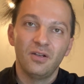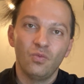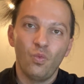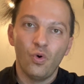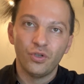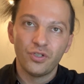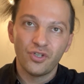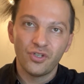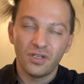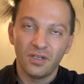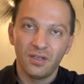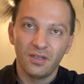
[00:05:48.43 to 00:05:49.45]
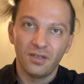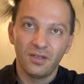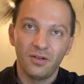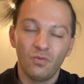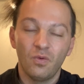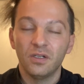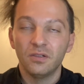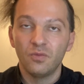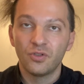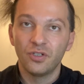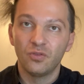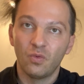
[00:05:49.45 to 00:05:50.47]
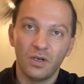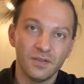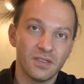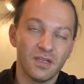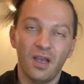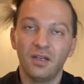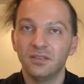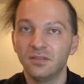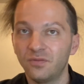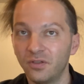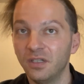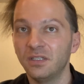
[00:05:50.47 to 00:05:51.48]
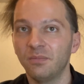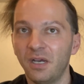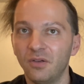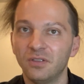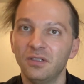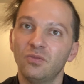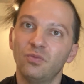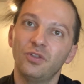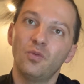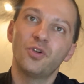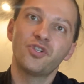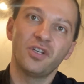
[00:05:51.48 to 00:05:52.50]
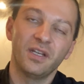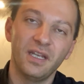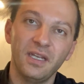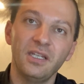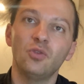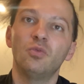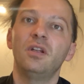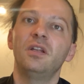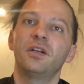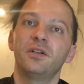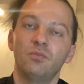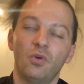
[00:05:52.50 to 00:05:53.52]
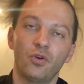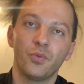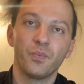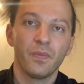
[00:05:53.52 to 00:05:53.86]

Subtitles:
watch it once and forget about it. When you watch it again, you will learn more.